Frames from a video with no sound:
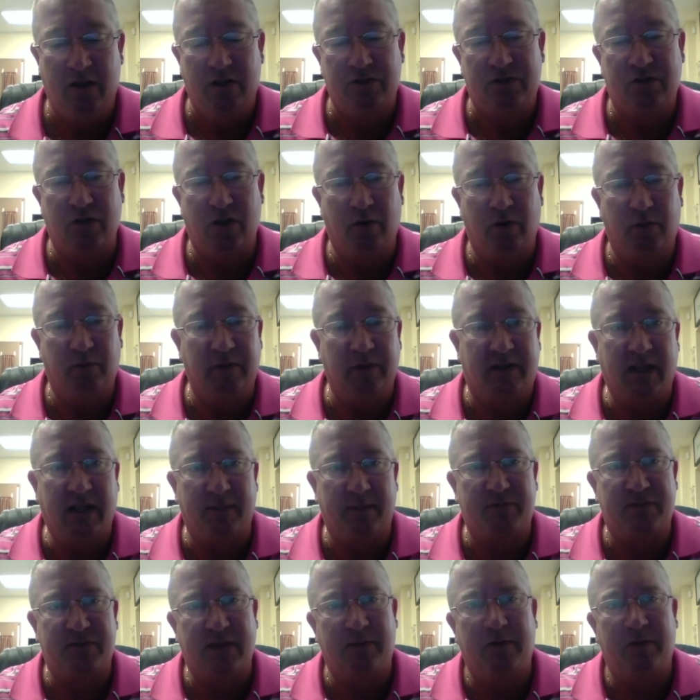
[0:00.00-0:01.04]
So we
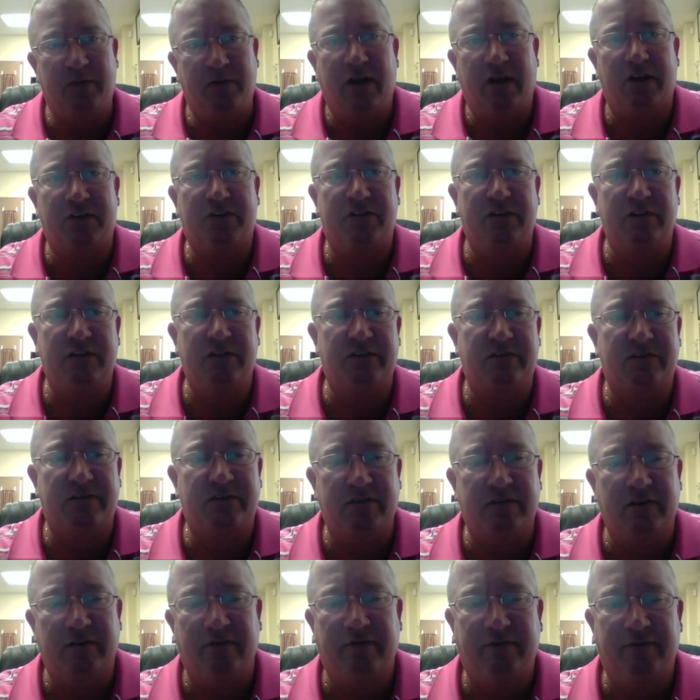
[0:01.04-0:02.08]
kept seeing reductions.
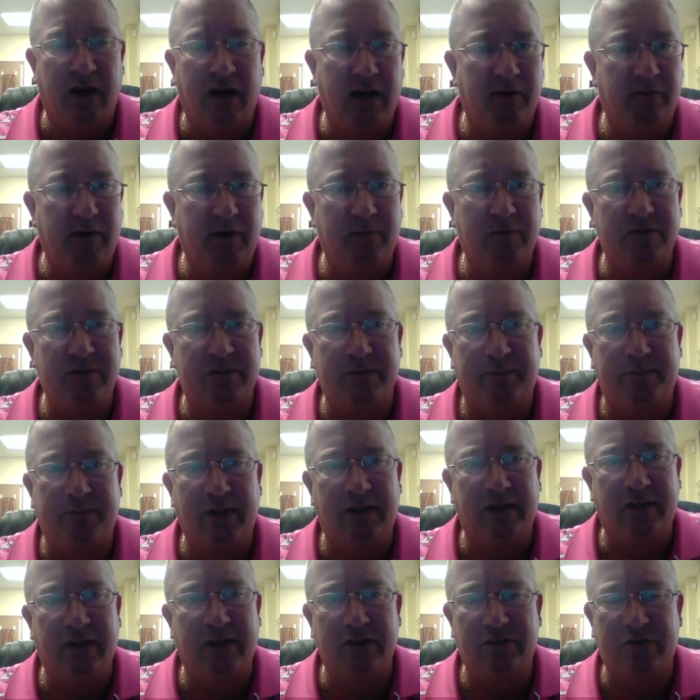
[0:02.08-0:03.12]
Fairy ring was a
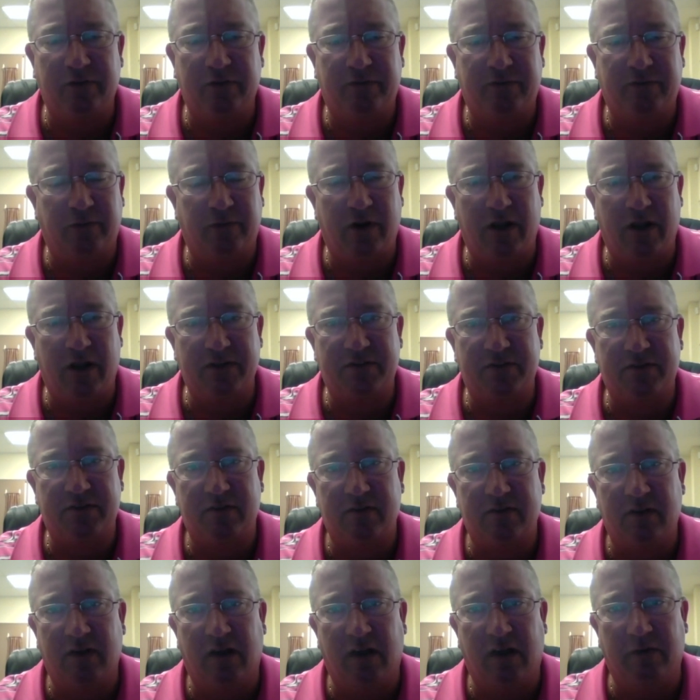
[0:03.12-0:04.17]
big issue for us.
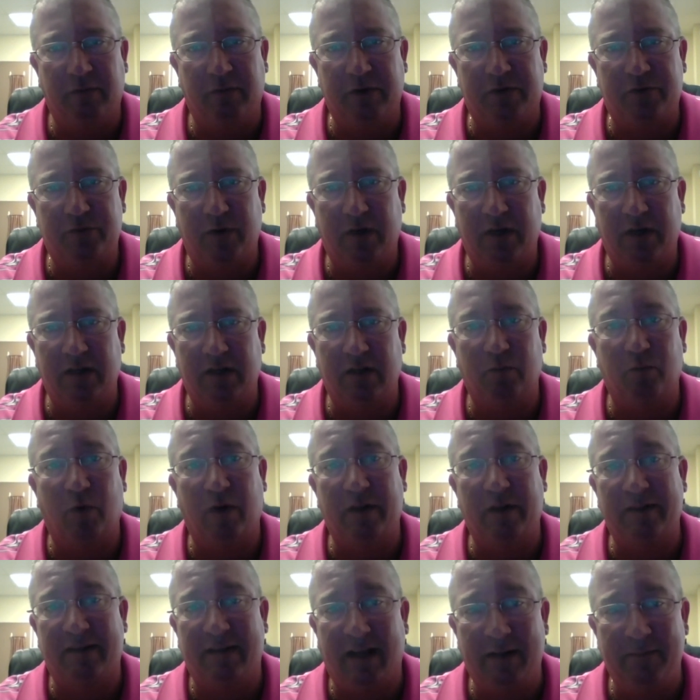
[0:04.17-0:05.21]
Uh, we treated it
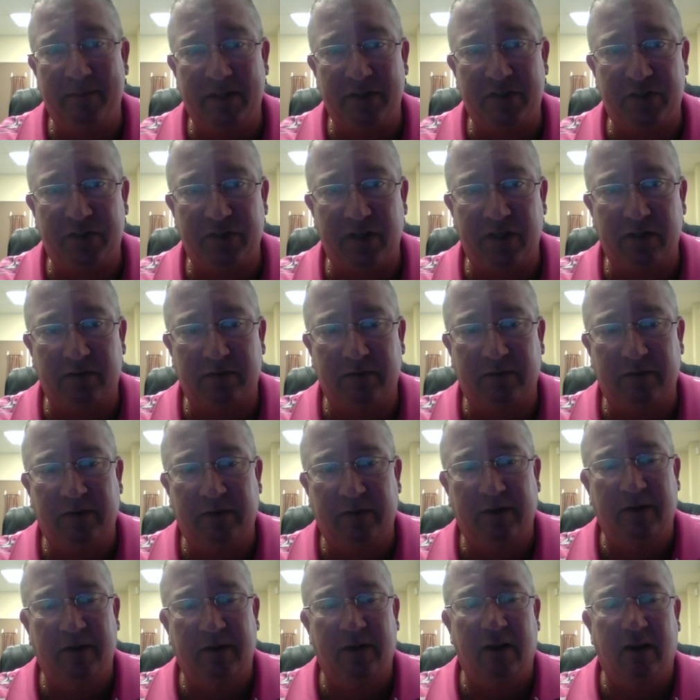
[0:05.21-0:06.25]
one time this year,
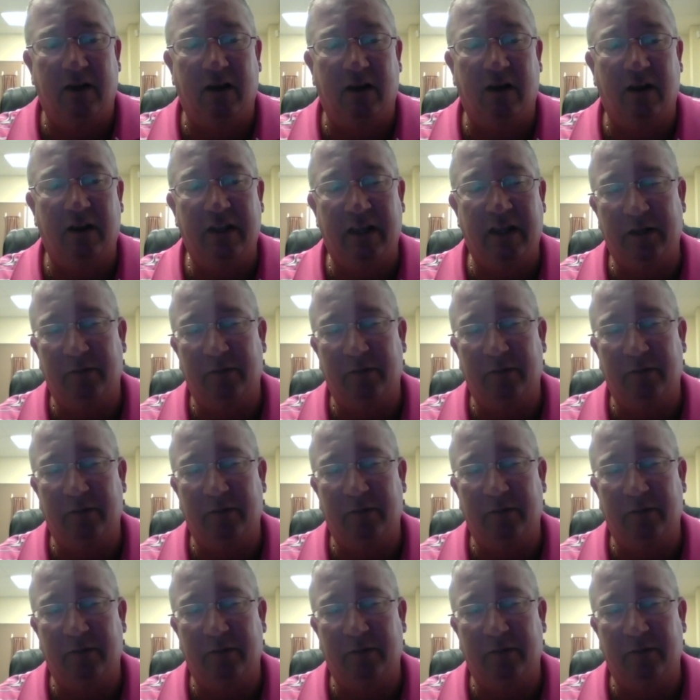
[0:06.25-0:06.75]
uh, and